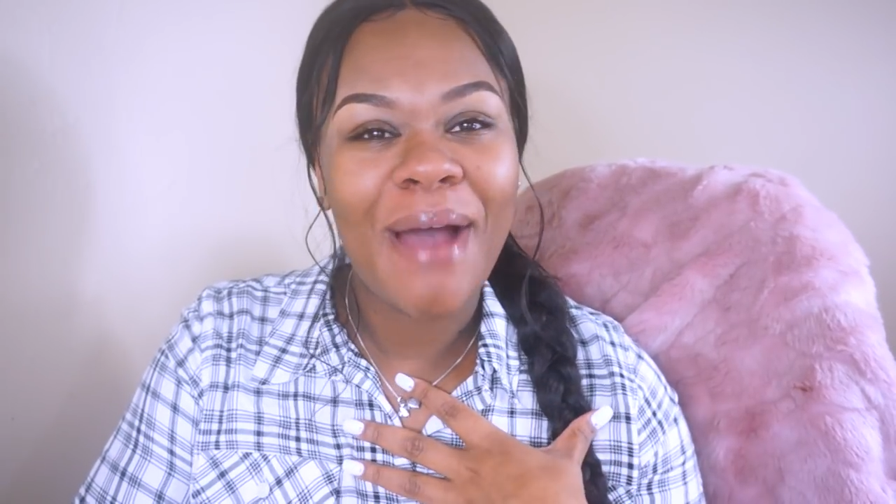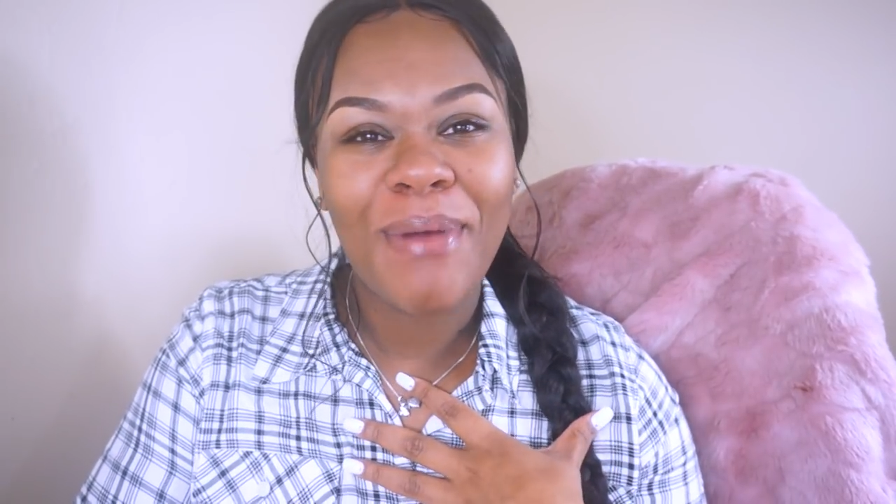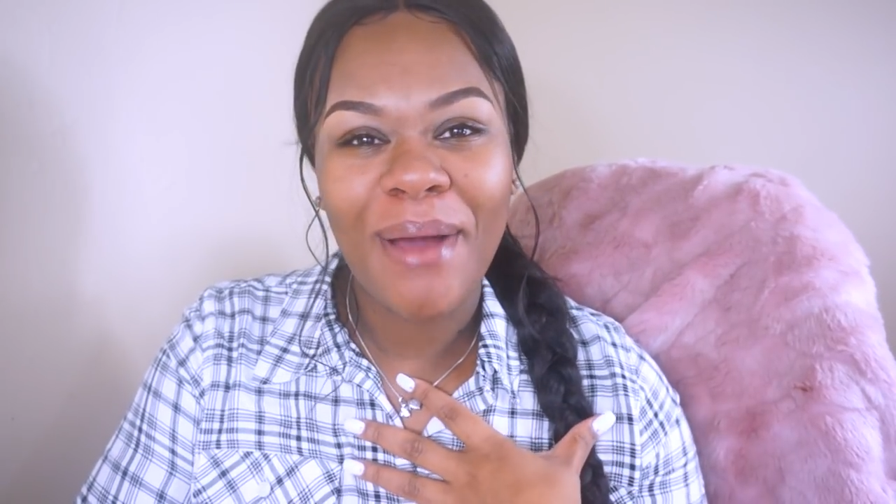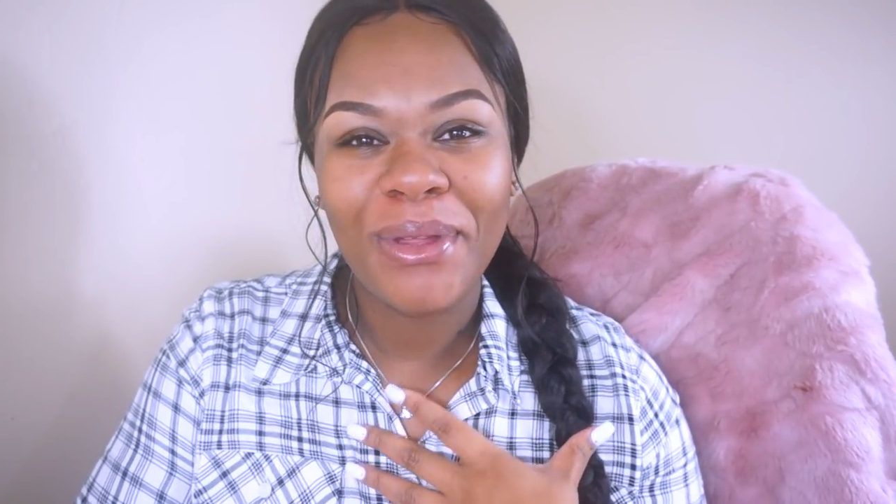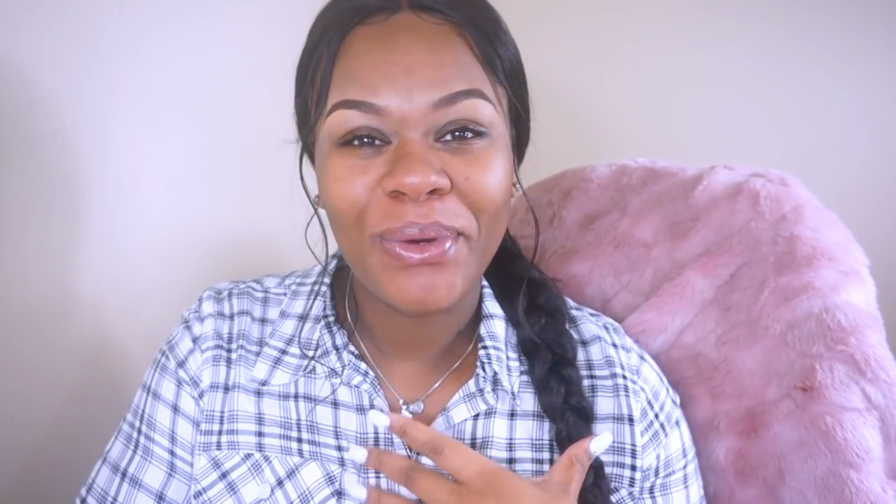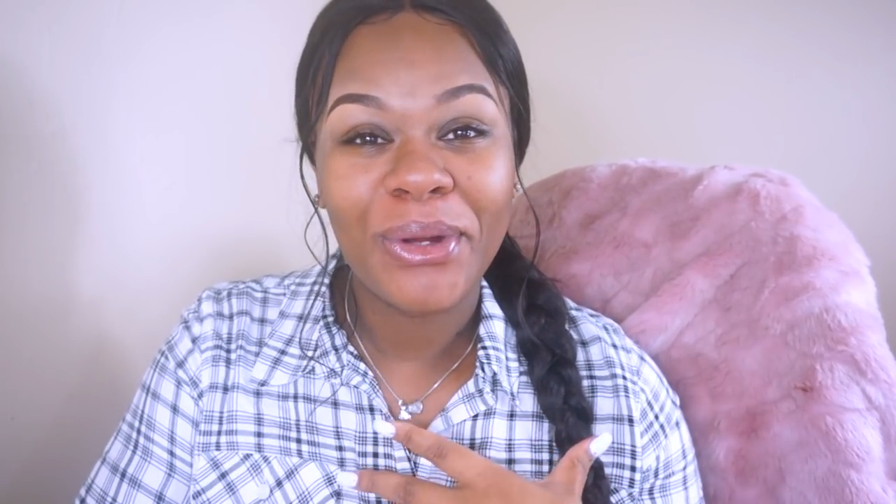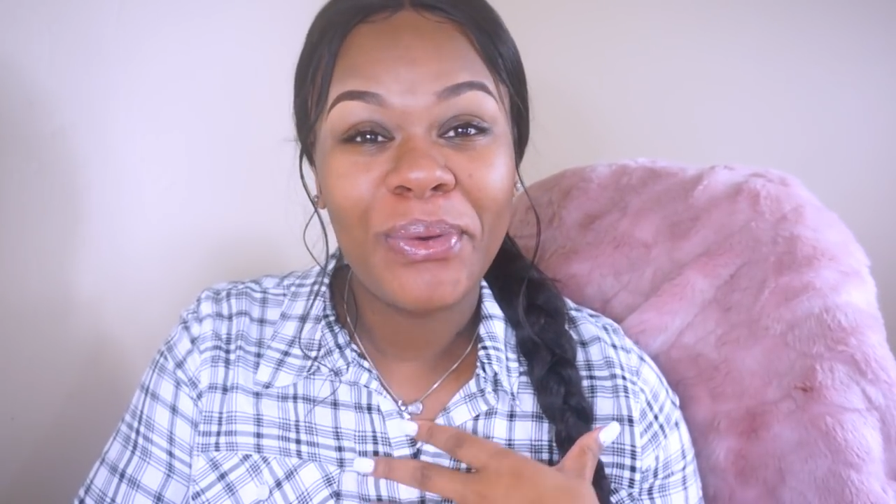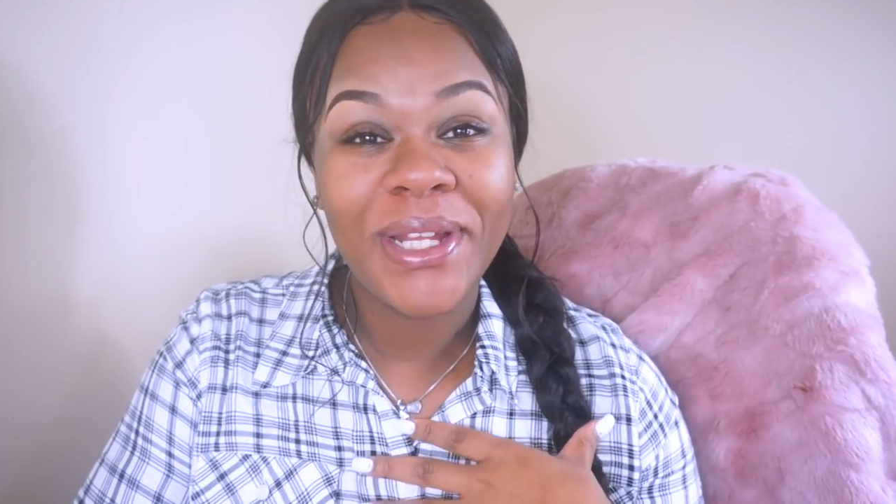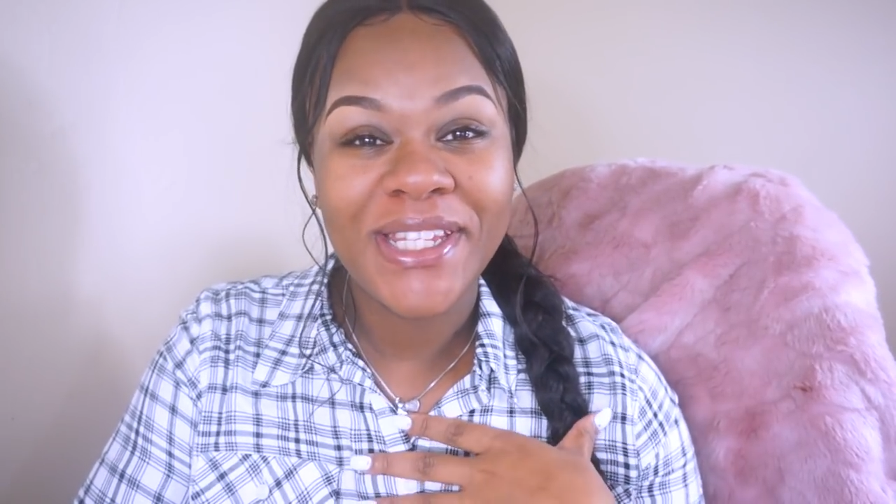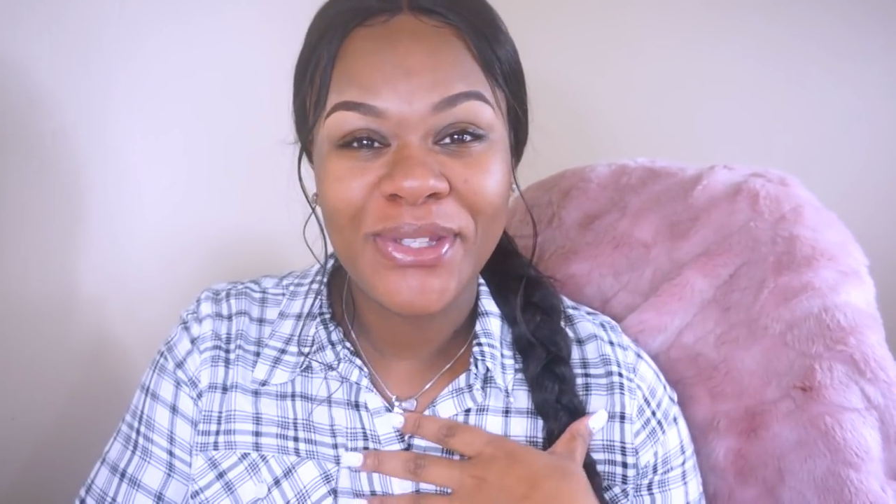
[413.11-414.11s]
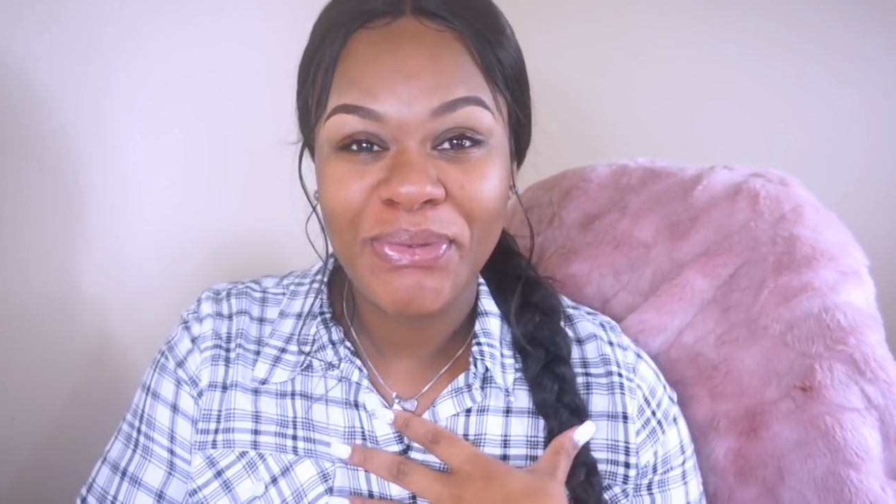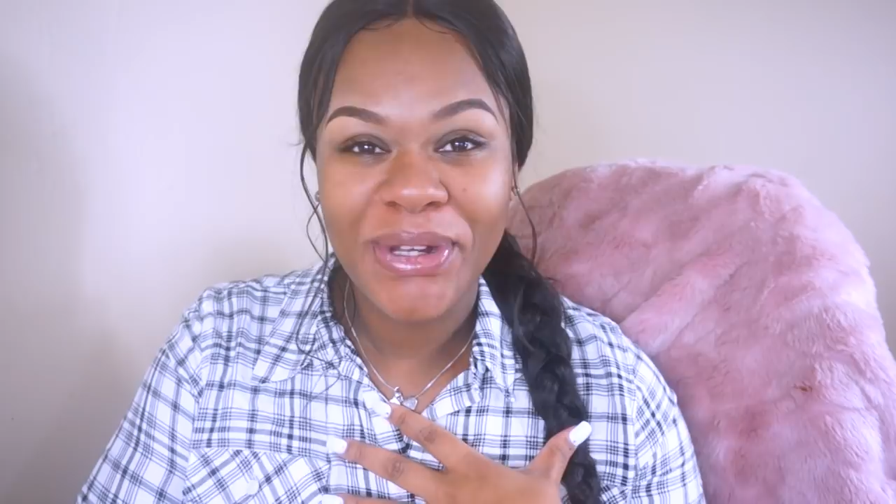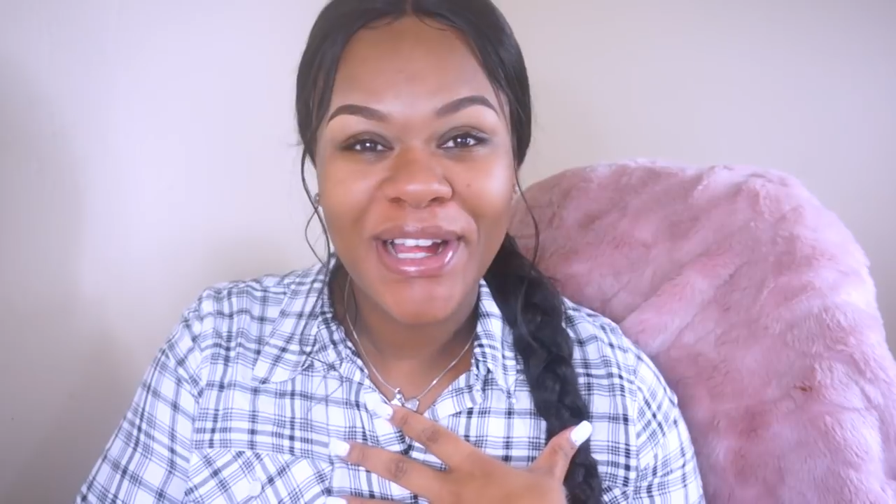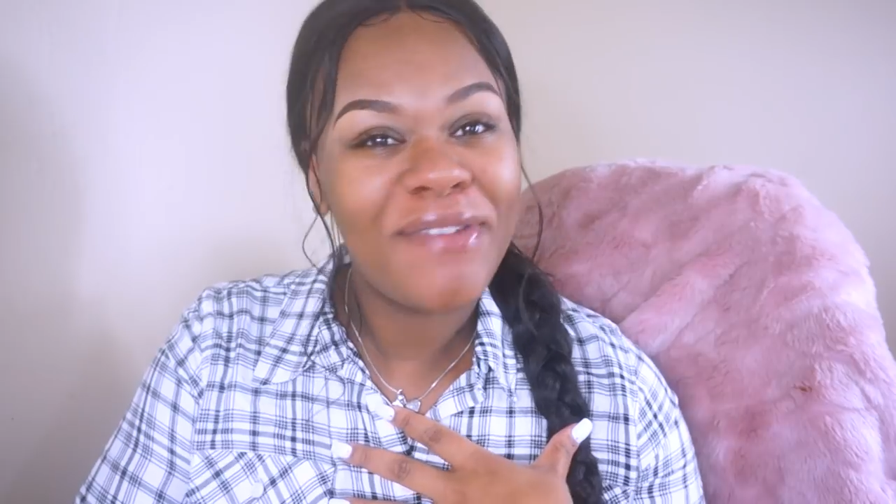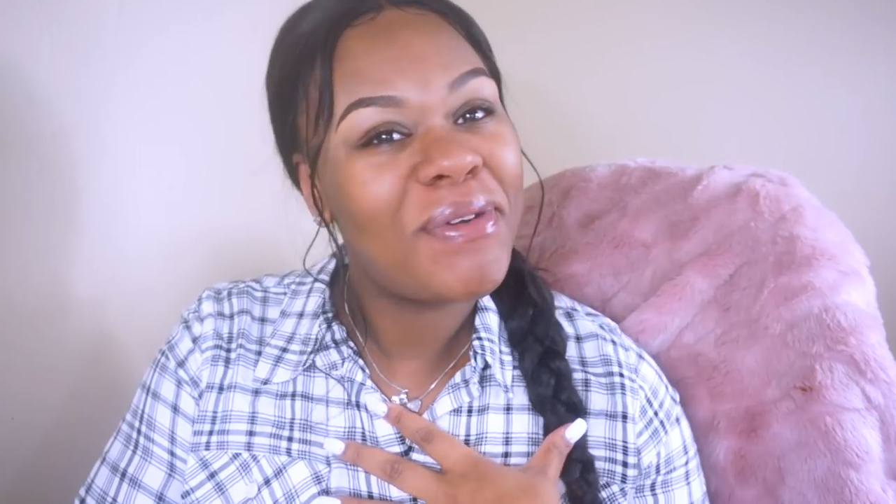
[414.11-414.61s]
I probably would have quit
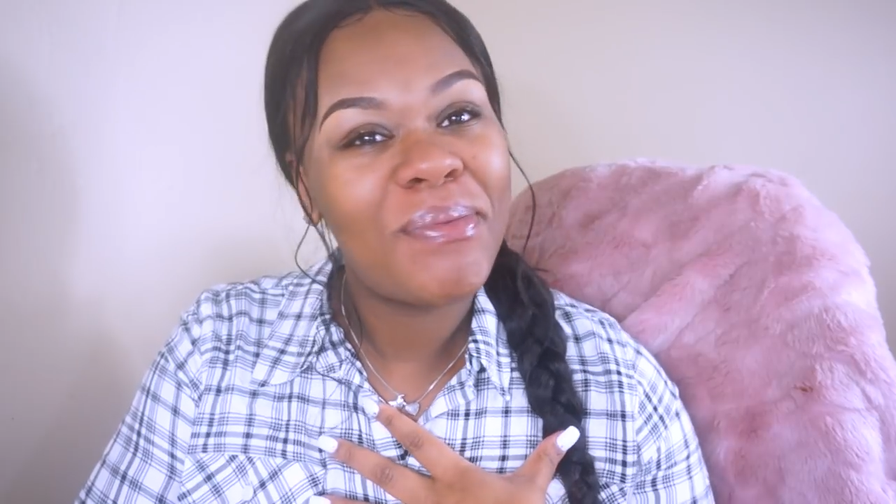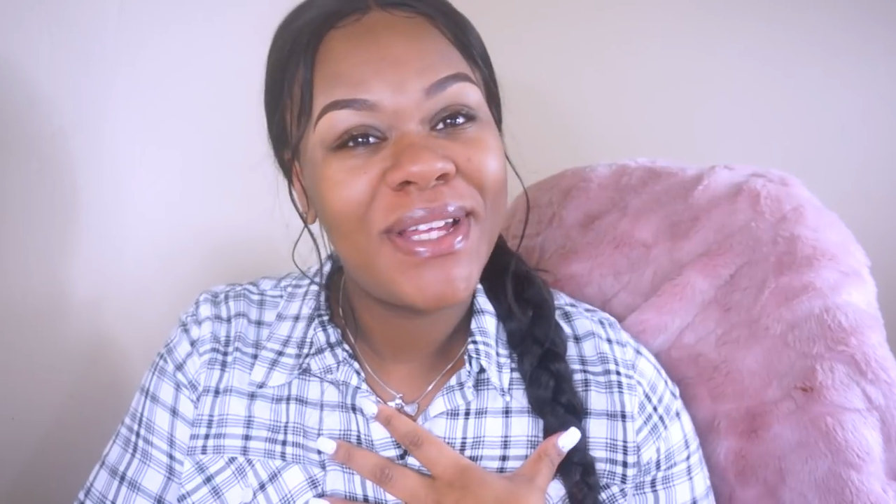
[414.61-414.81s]
sooner if it